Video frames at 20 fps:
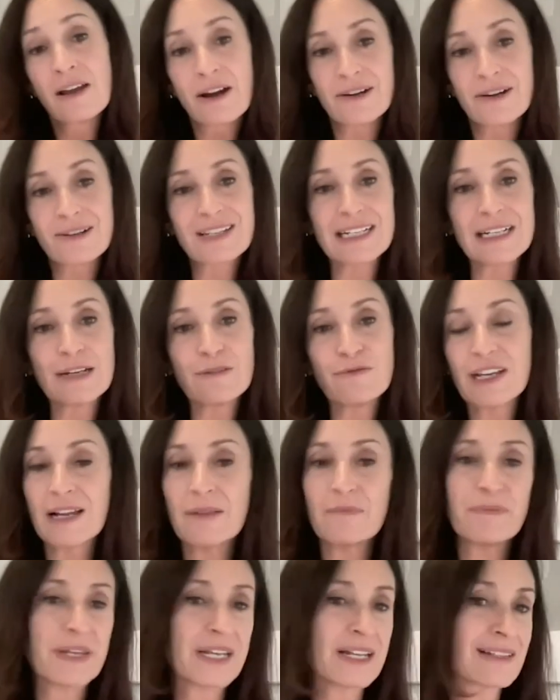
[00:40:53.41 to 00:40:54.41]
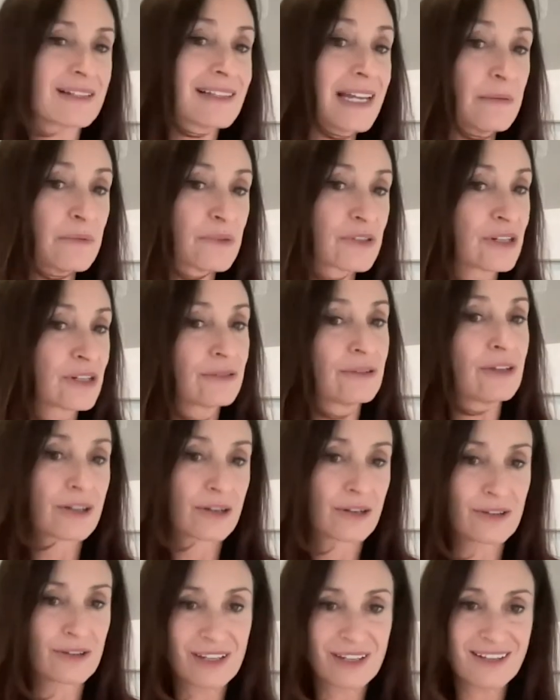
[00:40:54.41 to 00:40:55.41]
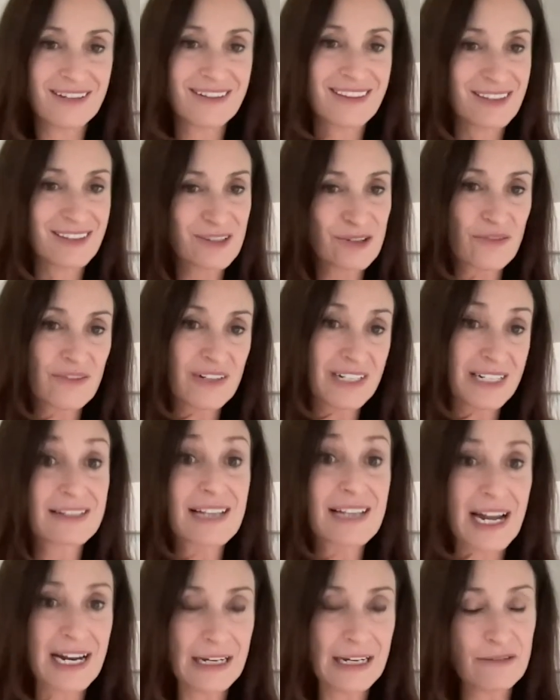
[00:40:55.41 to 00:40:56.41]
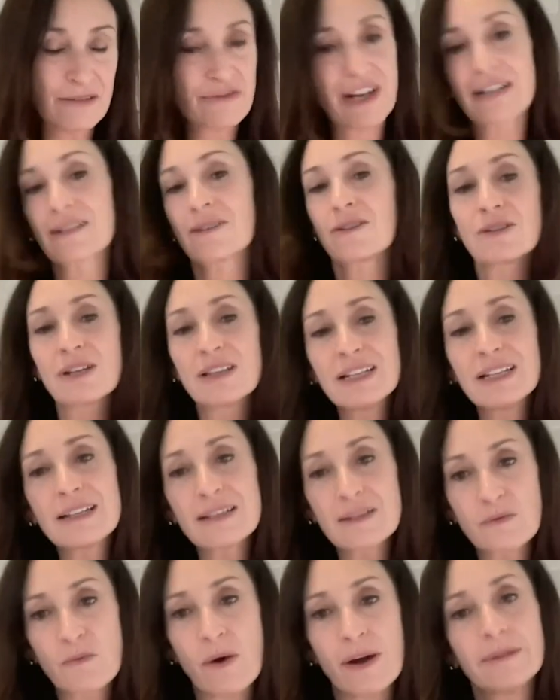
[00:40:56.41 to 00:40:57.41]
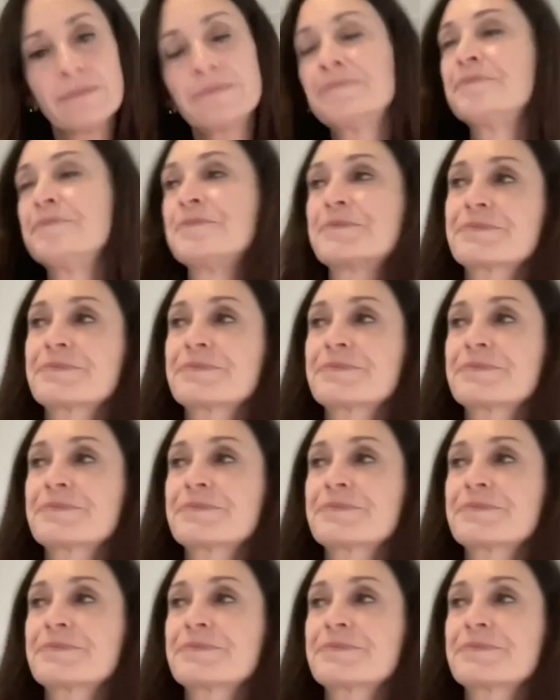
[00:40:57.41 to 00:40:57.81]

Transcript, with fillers: are significant because labor is no longer the sort of the deciding factor. So I think that's one.